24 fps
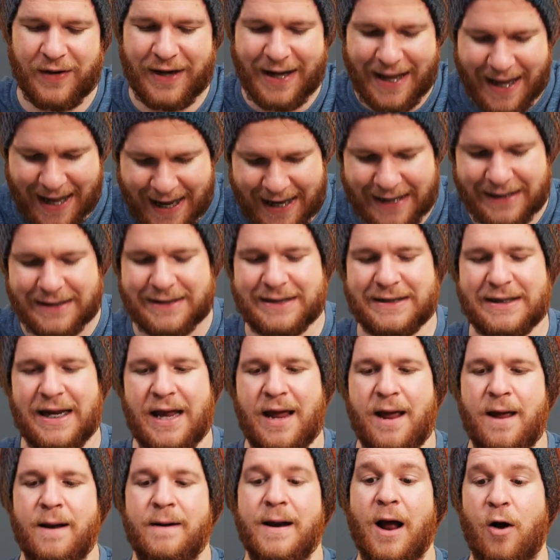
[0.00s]
it hits.
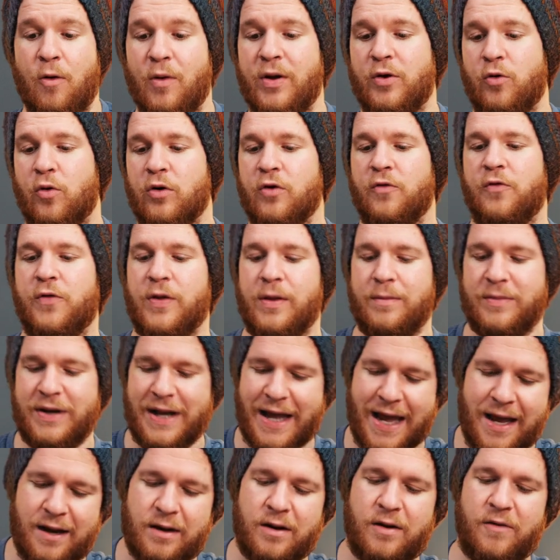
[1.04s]
Now, in order for them to
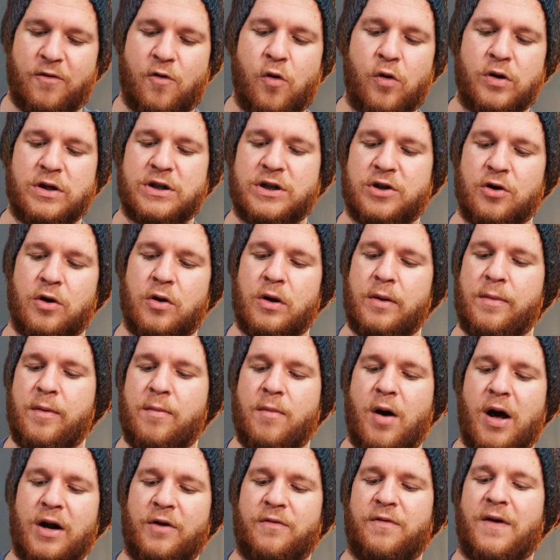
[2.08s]
hit, of course, they're going to be
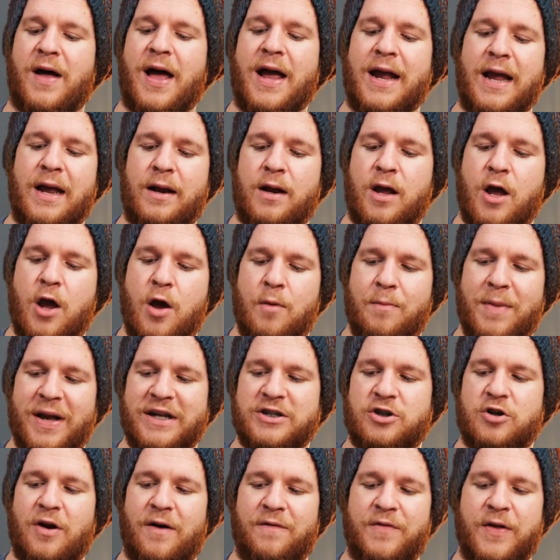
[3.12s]
modifying it
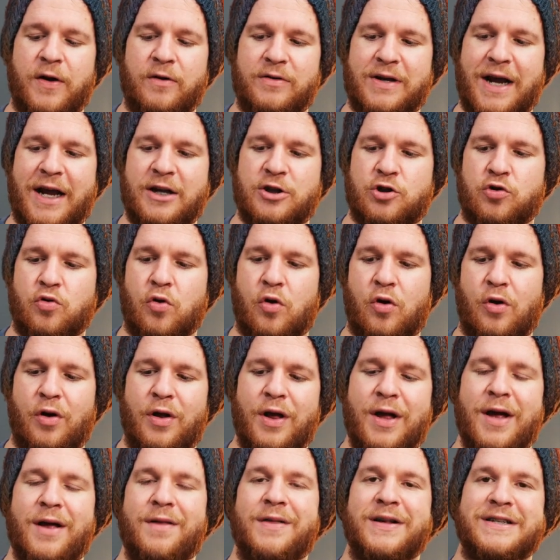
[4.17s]
based off their dice roll,
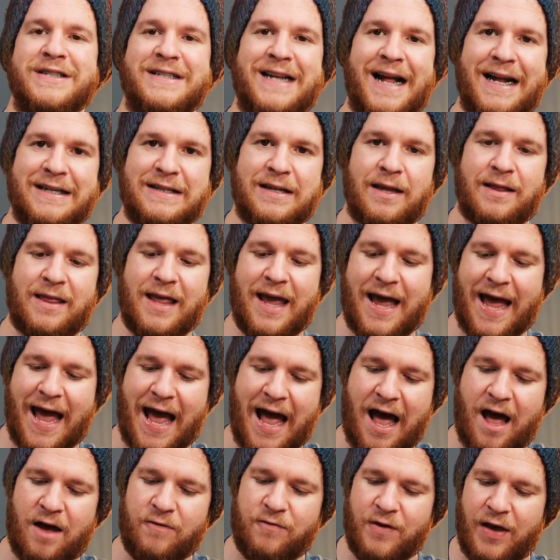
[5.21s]
the stats that they
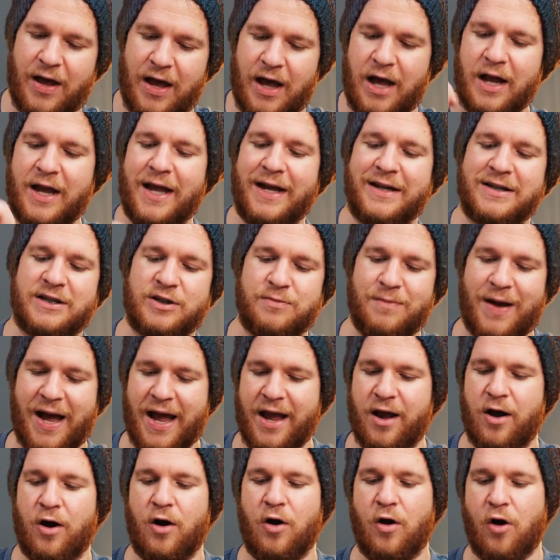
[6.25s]
have against
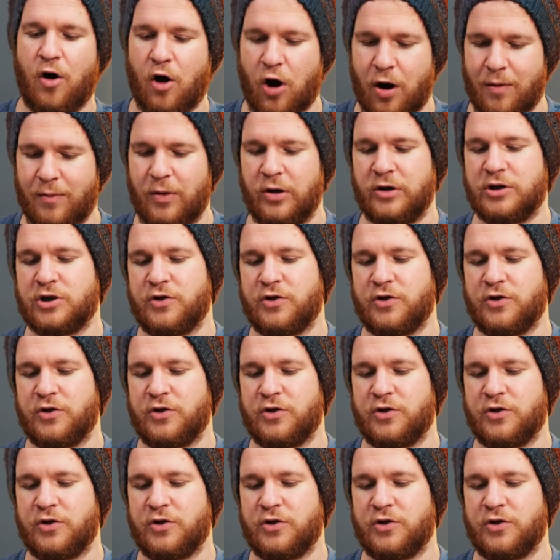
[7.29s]
my armor.